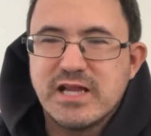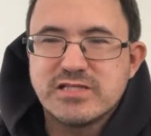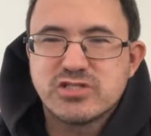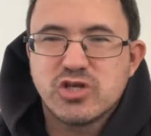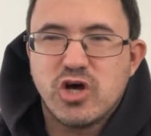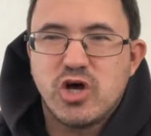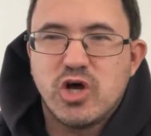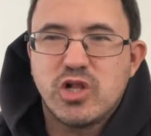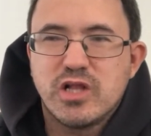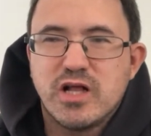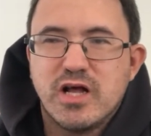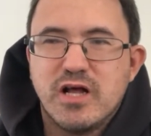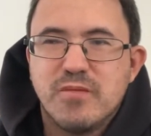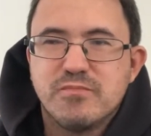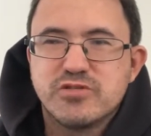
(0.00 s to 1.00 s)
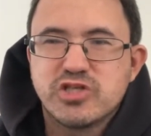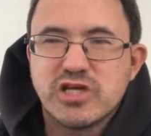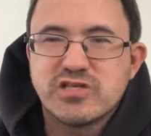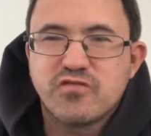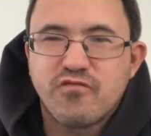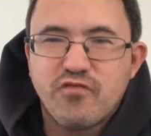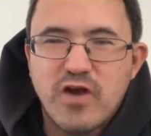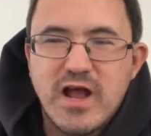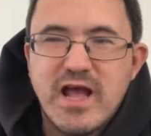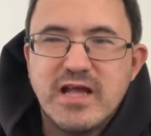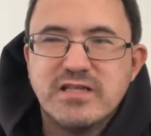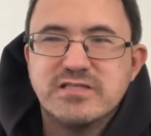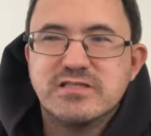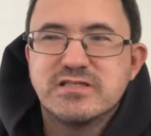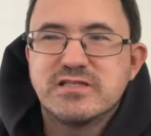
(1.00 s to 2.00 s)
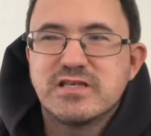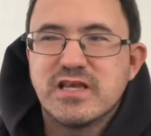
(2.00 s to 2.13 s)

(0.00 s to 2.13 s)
saw Just Friends,